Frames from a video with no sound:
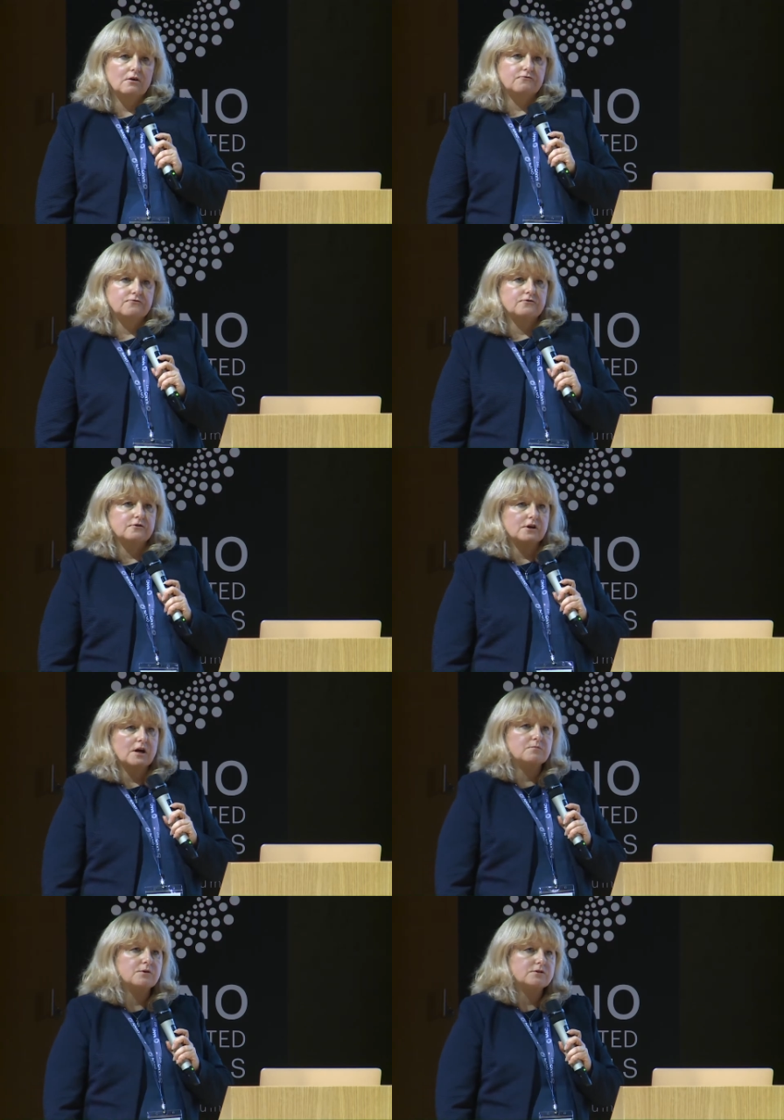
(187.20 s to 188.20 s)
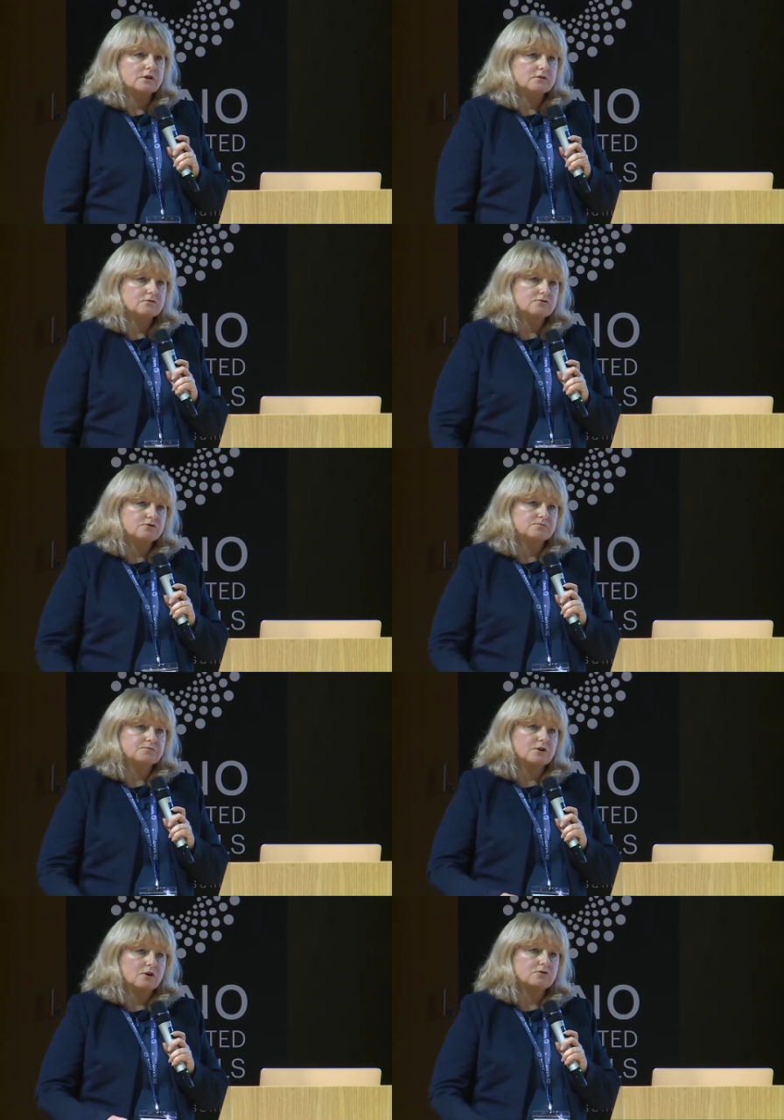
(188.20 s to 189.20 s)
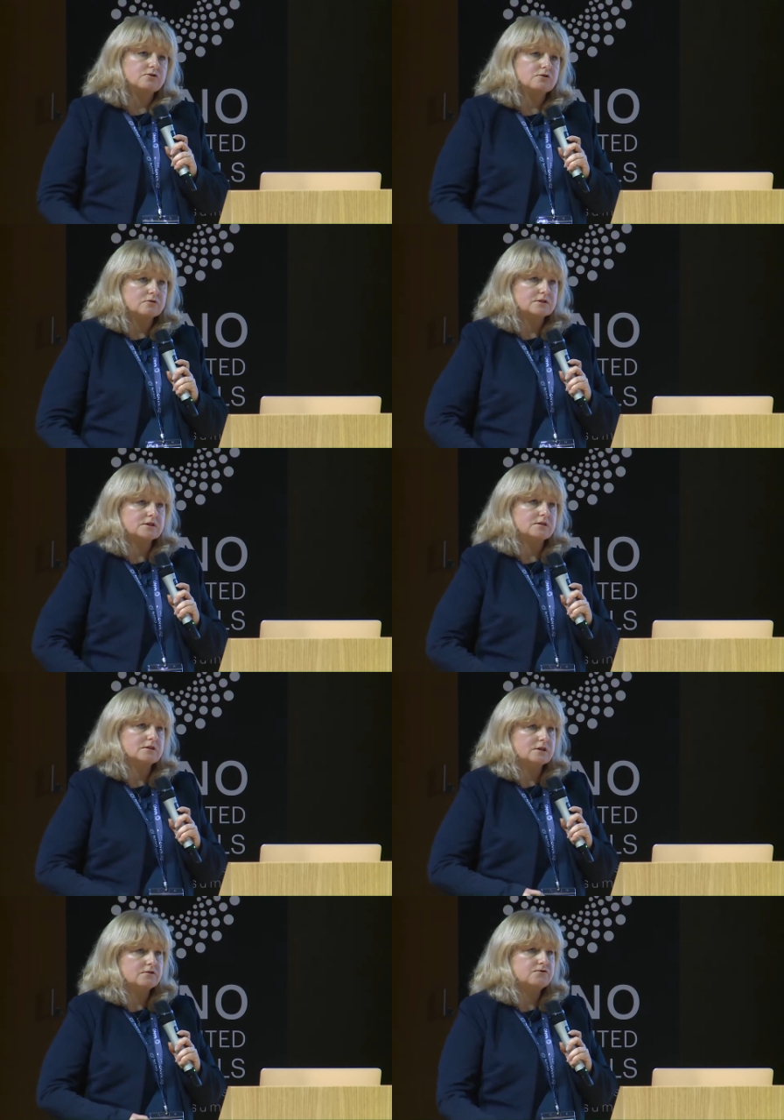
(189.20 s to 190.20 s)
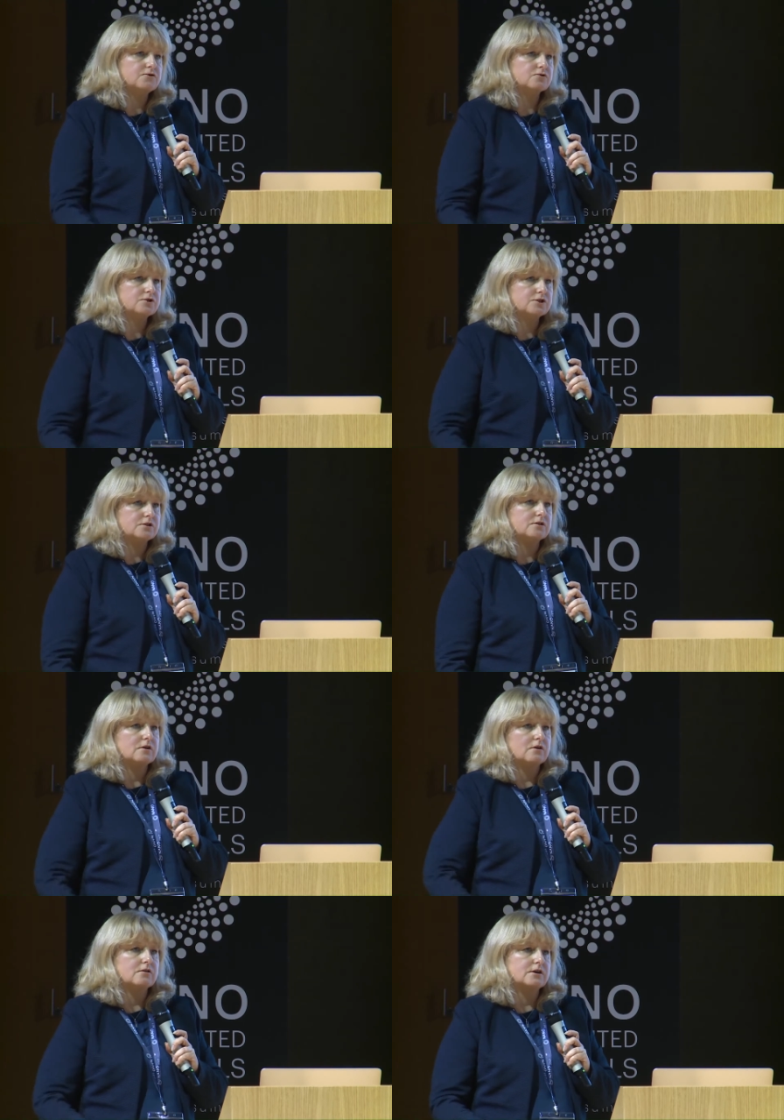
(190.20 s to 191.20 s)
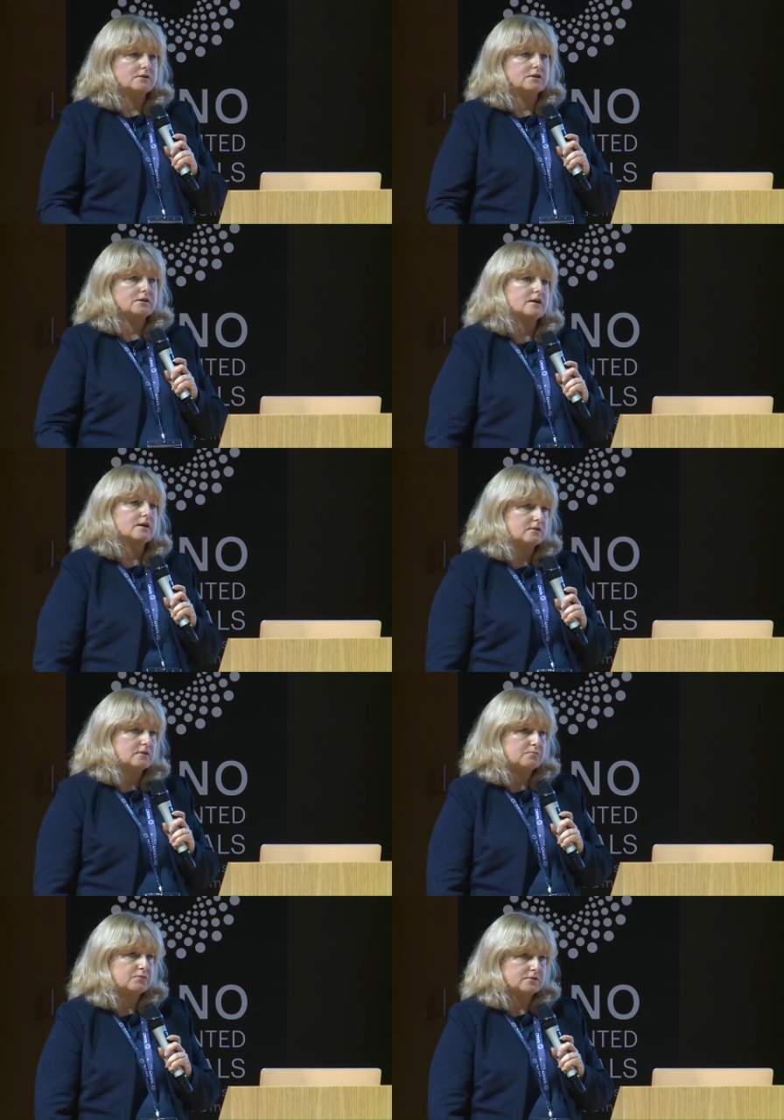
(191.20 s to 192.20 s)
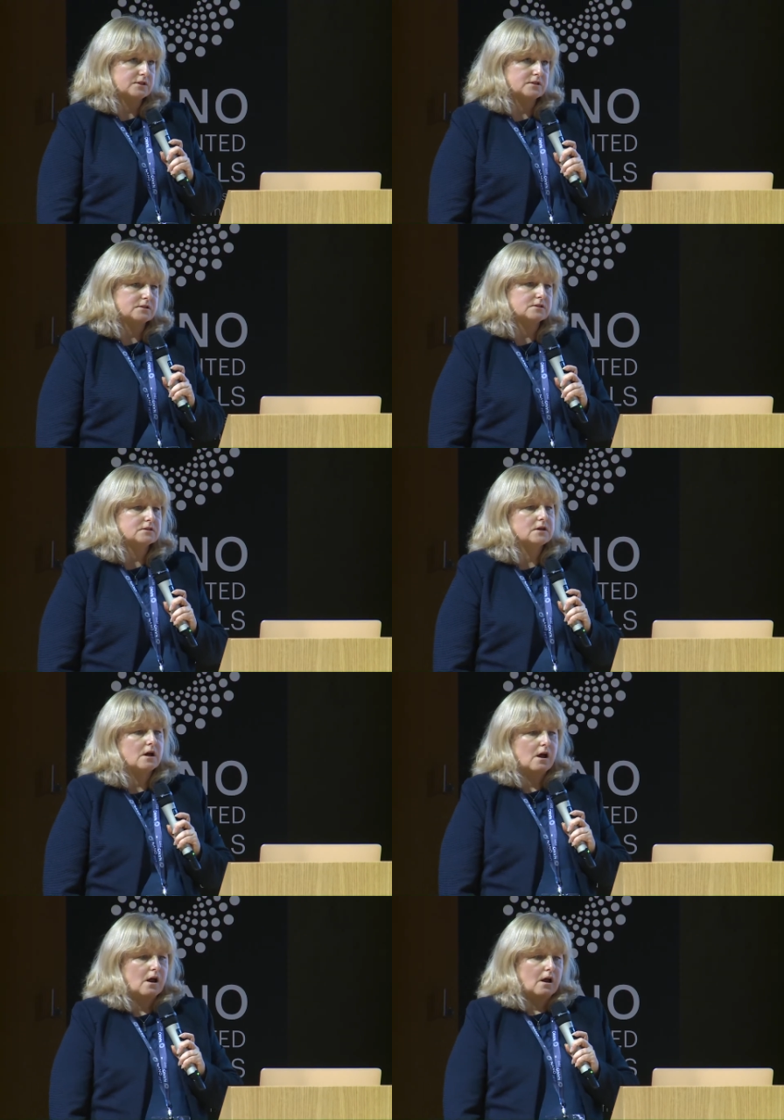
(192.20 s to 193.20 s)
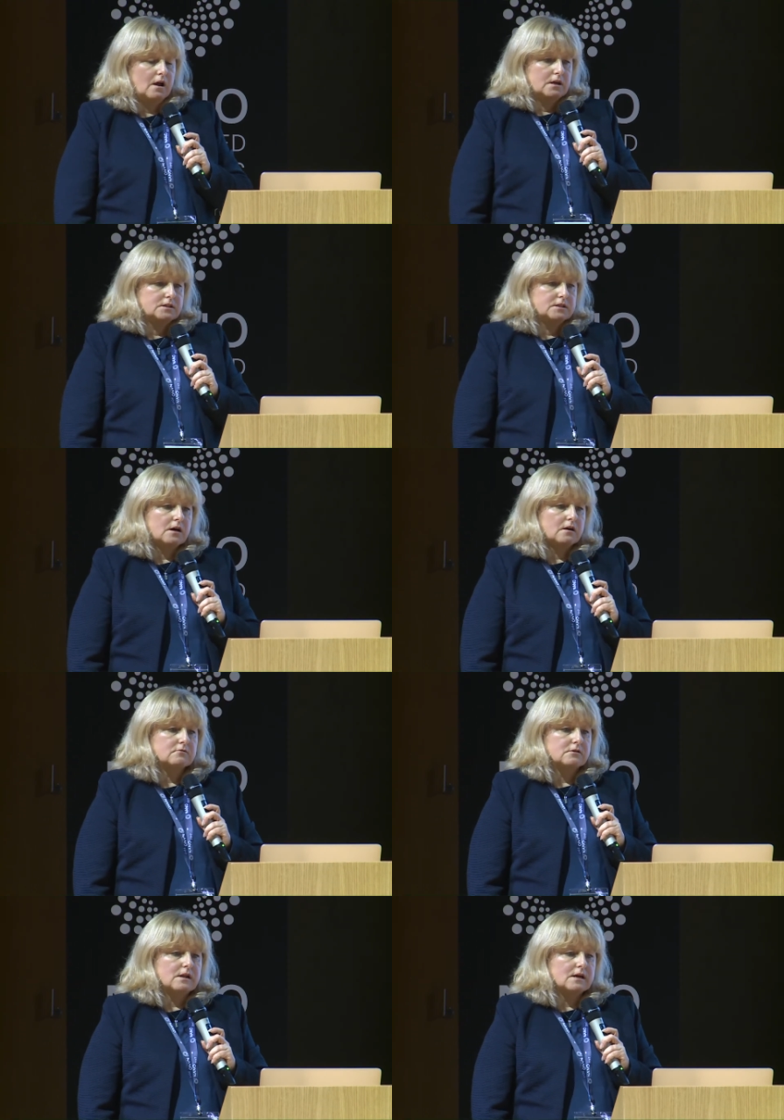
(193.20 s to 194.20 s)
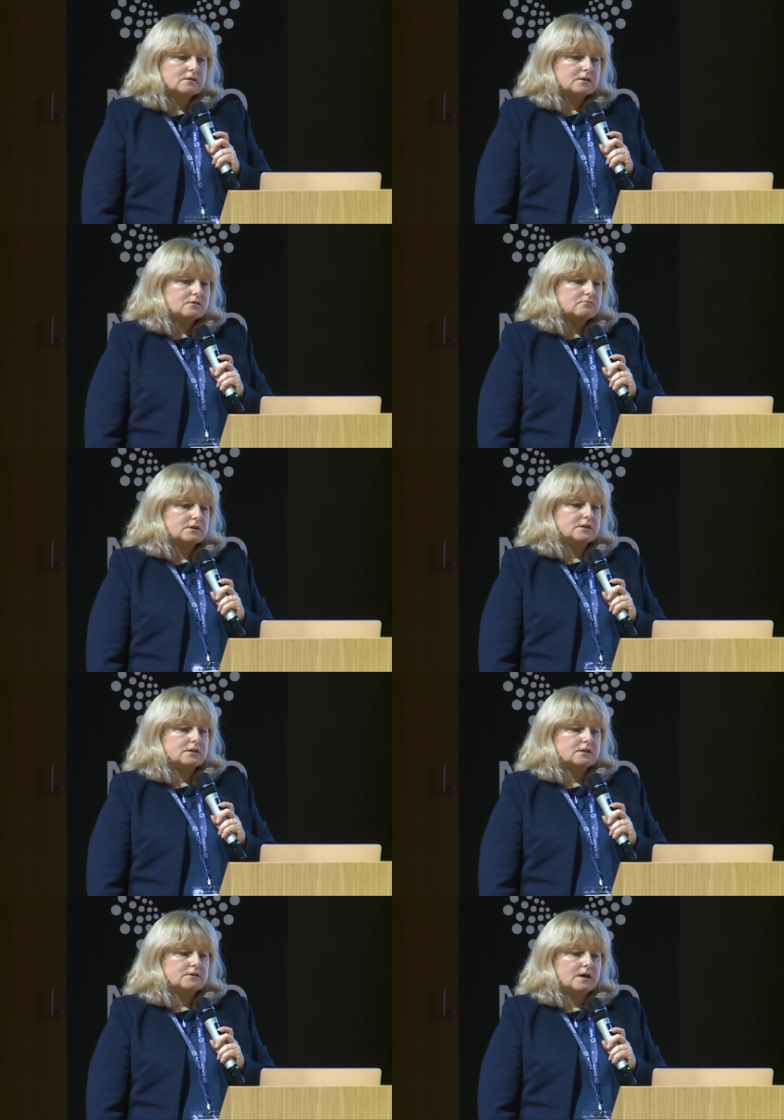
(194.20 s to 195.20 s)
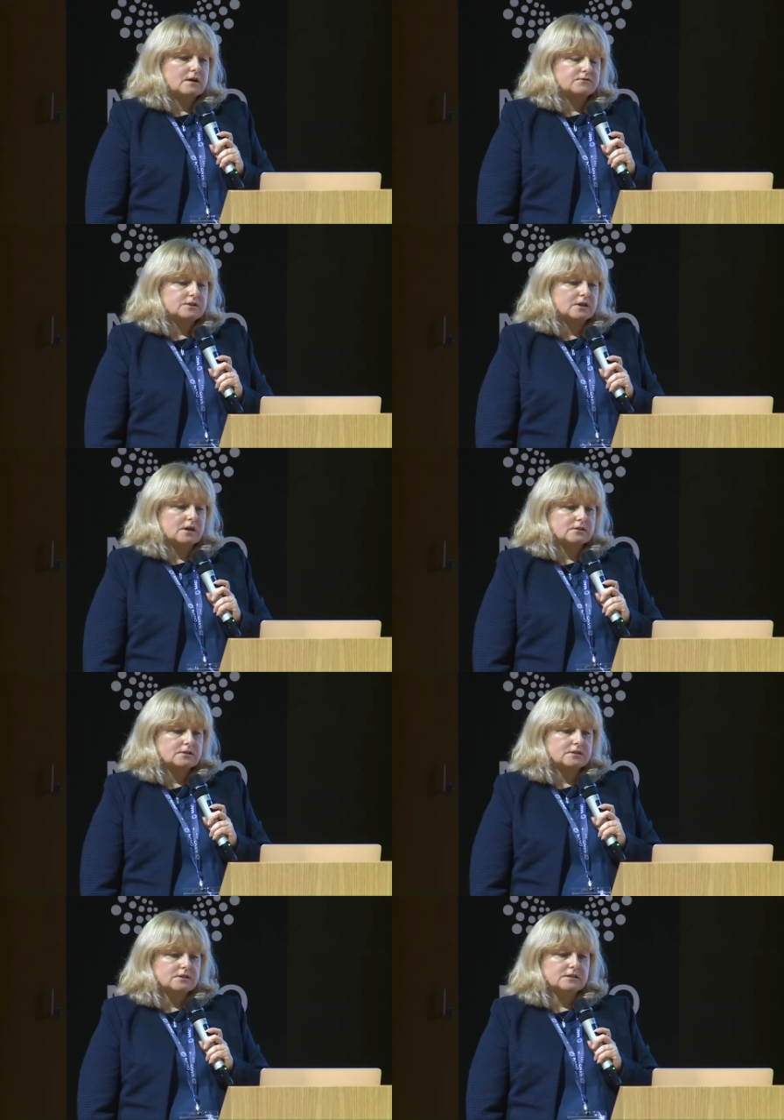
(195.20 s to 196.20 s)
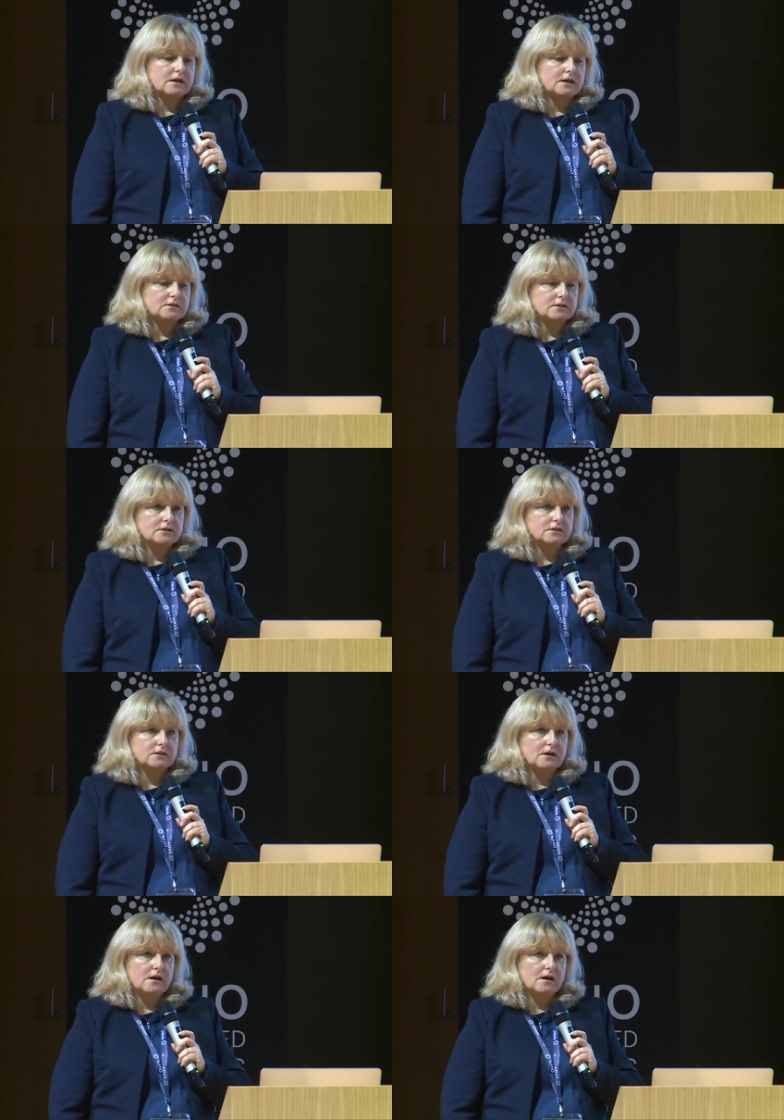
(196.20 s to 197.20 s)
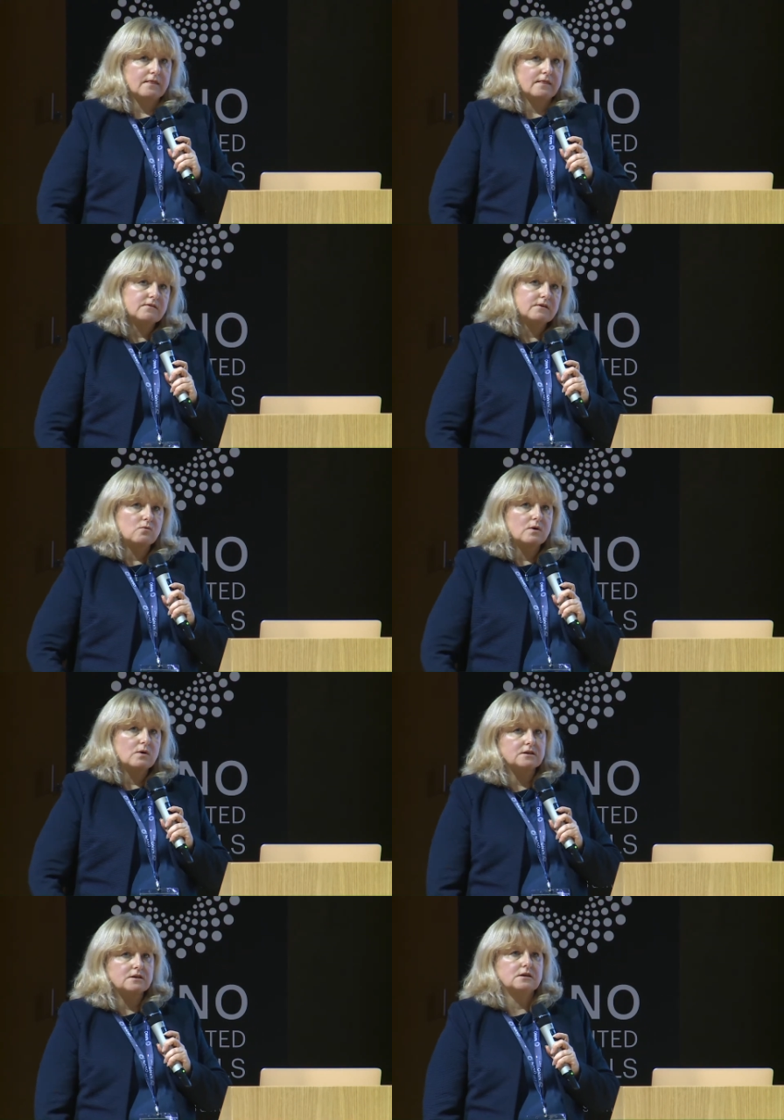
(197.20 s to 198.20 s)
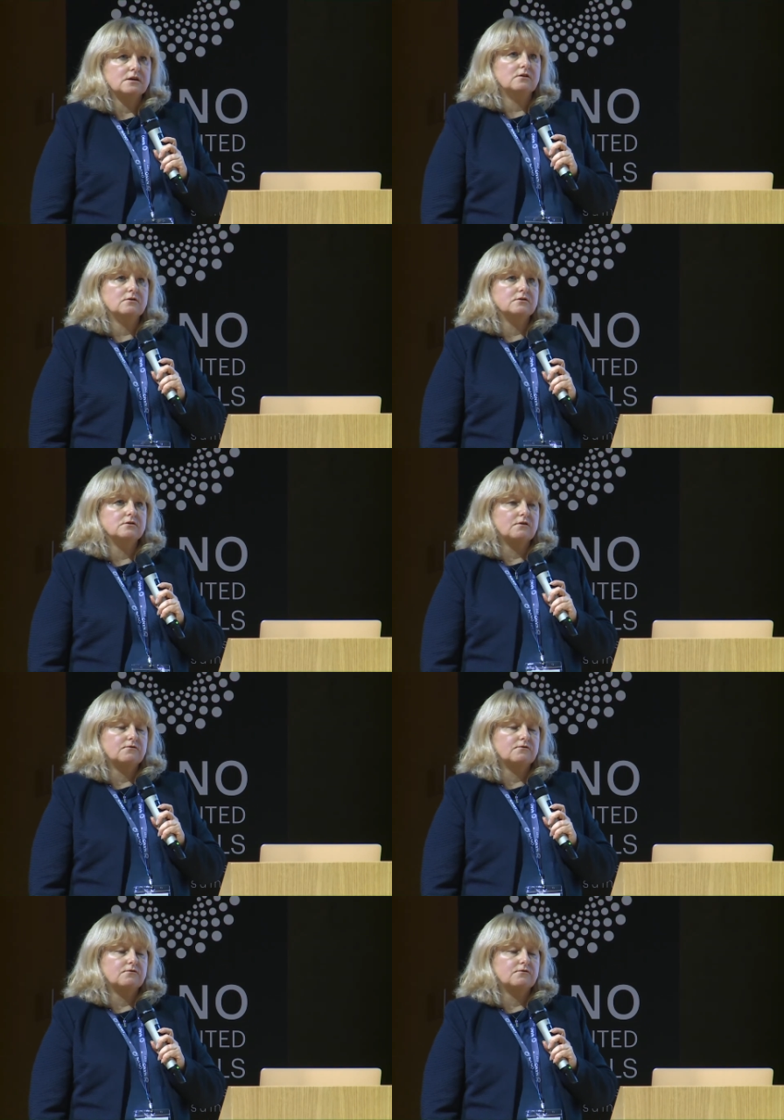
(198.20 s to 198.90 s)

of uh, carbon nanotubes occurs in the infusion or in the RTM processes. So later we have started studies uh, another ways on,